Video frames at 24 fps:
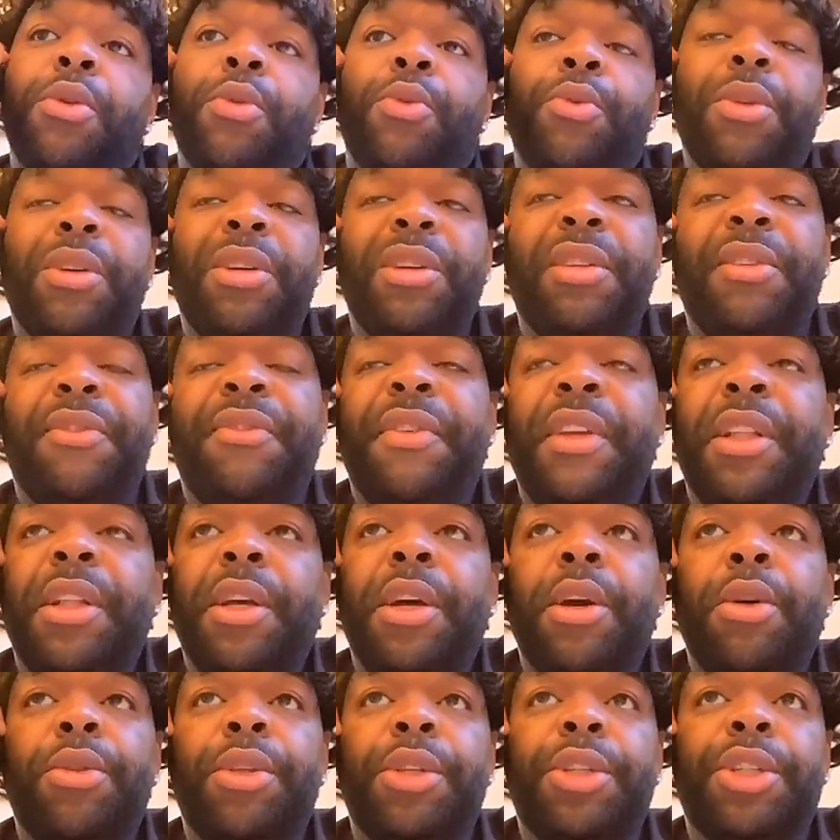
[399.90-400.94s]
Was finna
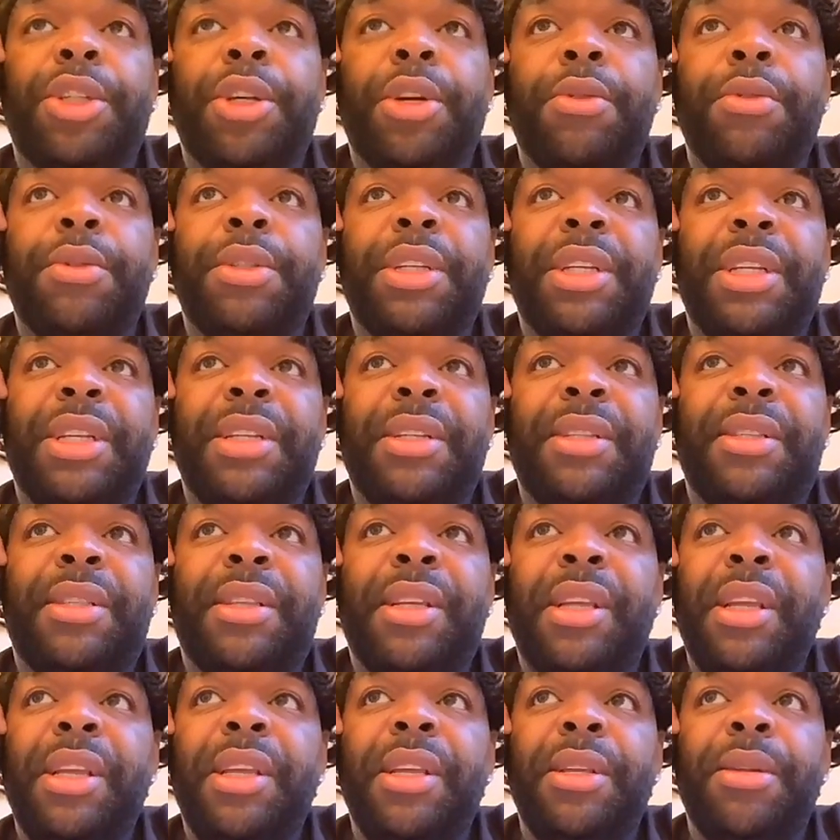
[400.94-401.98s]
go to church and
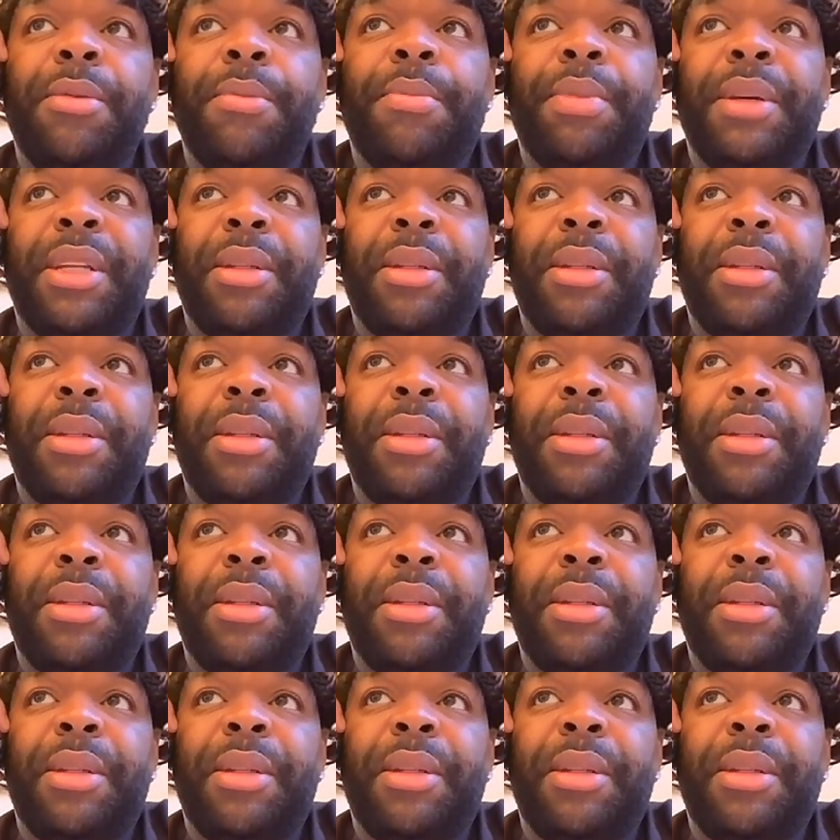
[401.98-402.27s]
sing,